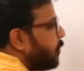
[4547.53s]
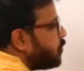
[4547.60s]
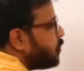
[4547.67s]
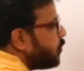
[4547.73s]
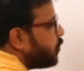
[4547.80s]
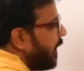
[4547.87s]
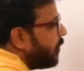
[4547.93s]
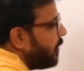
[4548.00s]

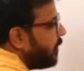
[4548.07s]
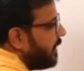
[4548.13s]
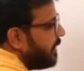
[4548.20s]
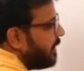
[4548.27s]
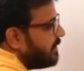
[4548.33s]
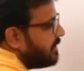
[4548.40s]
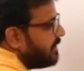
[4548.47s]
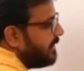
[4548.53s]
to calculate
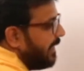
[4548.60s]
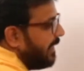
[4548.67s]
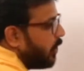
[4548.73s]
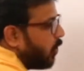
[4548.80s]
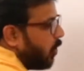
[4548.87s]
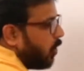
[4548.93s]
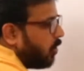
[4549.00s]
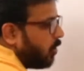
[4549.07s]
this later
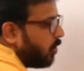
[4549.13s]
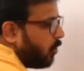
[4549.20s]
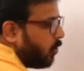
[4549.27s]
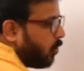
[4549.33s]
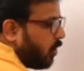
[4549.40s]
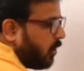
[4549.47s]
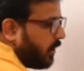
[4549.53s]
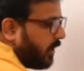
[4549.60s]
on.
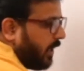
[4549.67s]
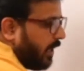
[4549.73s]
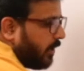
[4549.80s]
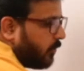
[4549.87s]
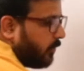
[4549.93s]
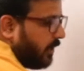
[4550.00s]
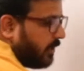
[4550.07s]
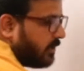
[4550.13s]
Don't
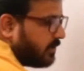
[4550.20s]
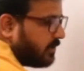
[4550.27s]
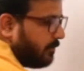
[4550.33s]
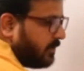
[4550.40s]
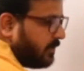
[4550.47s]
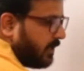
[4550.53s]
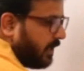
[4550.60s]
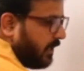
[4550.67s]
calculate this
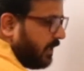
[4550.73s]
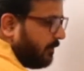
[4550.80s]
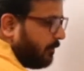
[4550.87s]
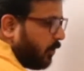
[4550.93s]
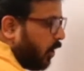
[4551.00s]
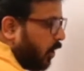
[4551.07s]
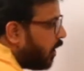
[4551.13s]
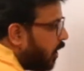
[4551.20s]
immediately,
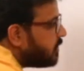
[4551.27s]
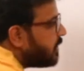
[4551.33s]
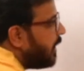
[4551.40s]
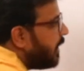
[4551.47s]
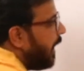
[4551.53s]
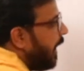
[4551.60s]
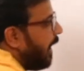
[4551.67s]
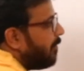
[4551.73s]
because
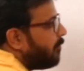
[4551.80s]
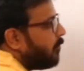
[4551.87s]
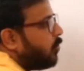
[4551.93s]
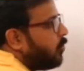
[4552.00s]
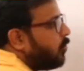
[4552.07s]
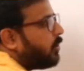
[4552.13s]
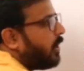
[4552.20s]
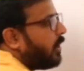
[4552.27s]
I'm going
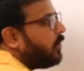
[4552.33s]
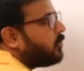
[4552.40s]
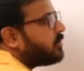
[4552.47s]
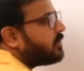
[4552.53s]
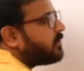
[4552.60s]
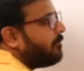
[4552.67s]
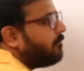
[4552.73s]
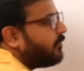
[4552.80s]
to tell you
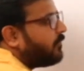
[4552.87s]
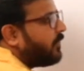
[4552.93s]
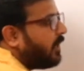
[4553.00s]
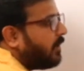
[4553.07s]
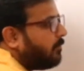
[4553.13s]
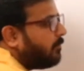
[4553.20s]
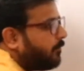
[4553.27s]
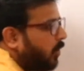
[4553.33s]

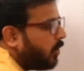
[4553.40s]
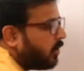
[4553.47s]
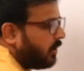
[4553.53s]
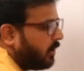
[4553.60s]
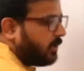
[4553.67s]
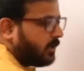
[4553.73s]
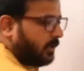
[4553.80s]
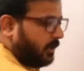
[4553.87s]
something
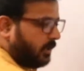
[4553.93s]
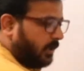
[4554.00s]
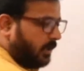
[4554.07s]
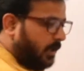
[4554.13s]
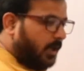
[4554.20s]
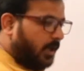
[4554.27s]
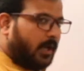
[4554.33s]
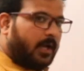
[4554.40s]
important.
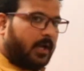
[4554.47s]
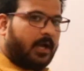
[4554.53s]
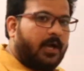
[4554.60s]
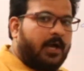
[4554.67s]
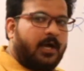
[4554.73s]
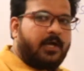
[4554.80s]
I